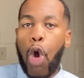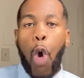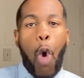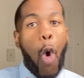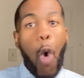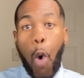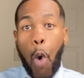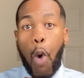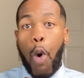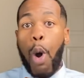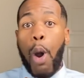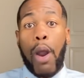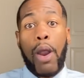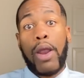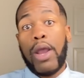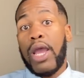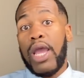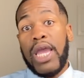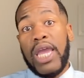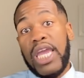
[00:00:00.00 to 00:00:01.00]

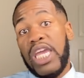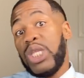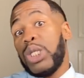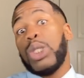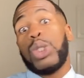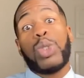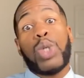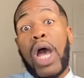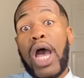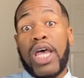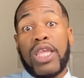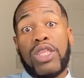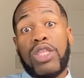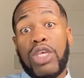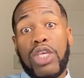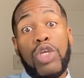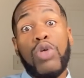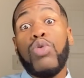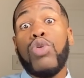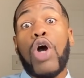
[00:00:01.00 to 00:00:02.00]
or he just tries to,
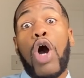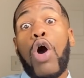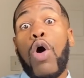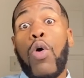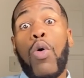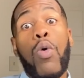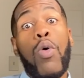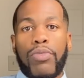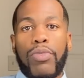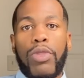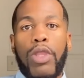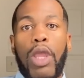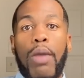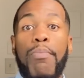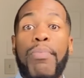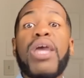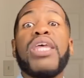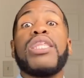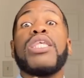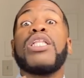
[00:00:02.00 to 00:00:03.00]
you know,
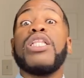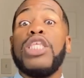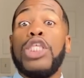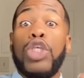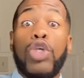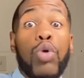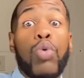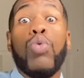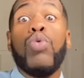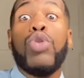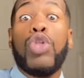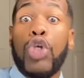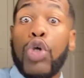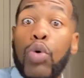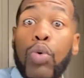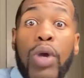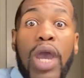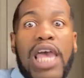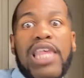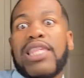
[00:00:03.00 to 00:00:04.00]
basically use
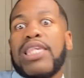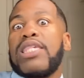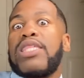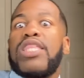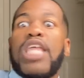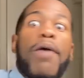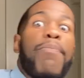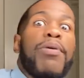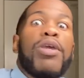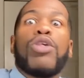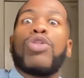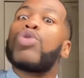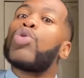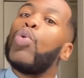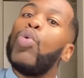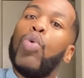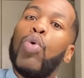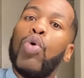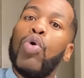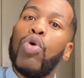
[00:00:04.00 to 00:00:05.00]
you as a stepping
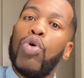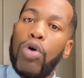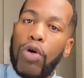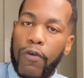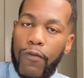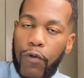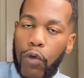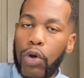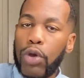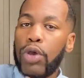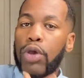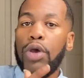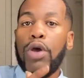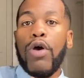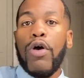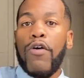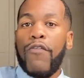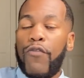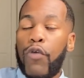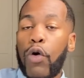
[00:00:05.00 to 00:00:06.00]
stool for
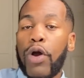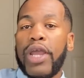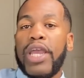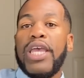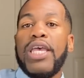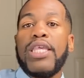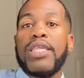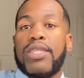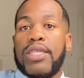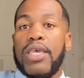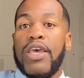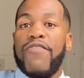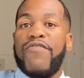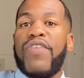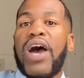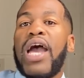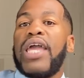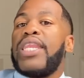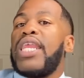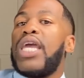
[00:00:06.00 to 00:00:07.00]
for his
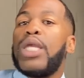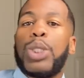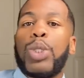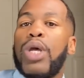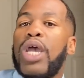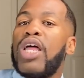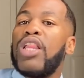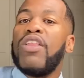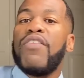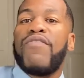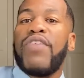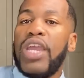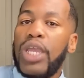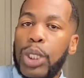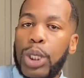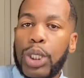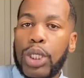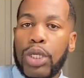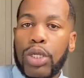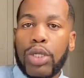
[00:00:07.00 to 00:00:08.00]
financial
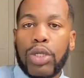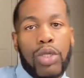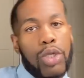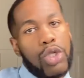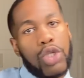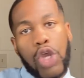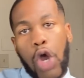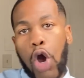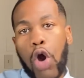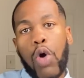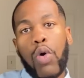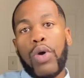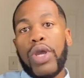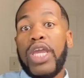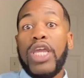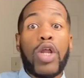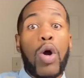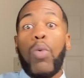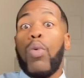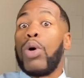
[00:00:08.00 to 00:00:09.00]
elevation. So
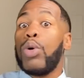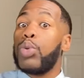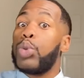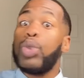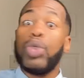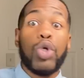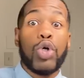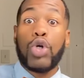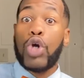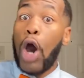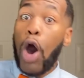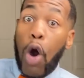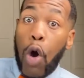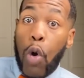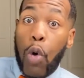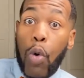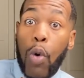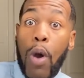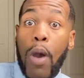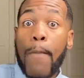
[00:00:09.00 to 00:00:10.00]
he don't want you to
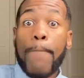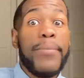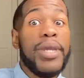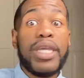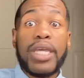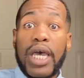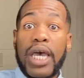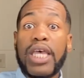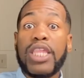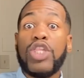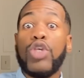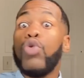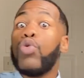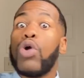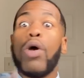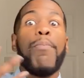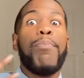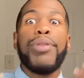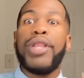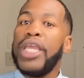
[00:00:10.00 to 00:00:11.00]
go because you
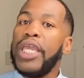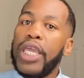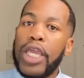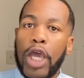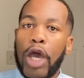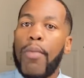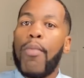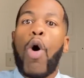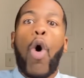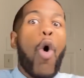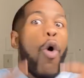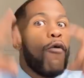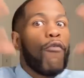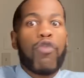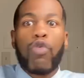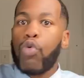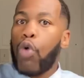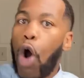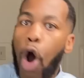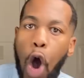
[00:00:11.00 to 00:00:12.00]
complete him
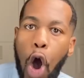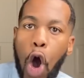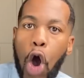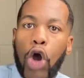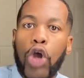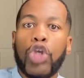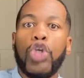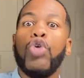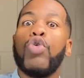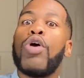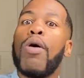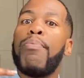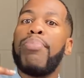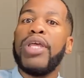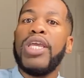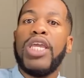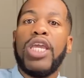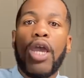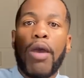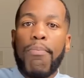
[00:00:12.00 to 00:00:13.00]
overall. You
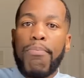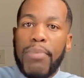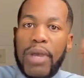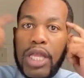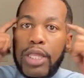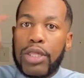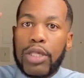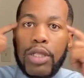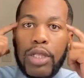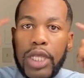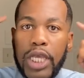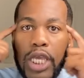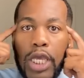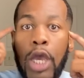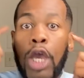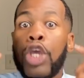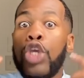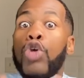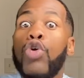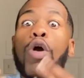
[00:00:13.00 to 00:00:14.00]
complete him mentally,
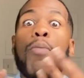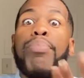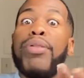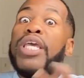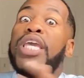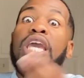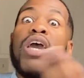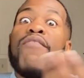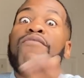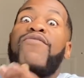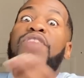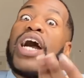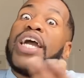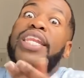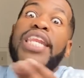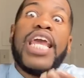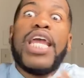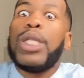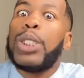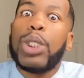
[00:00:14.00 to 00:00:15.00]
you complete him
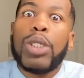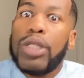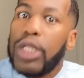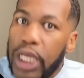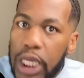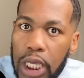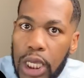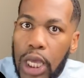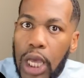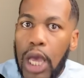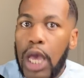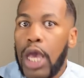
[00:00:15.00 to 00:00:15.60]
financially.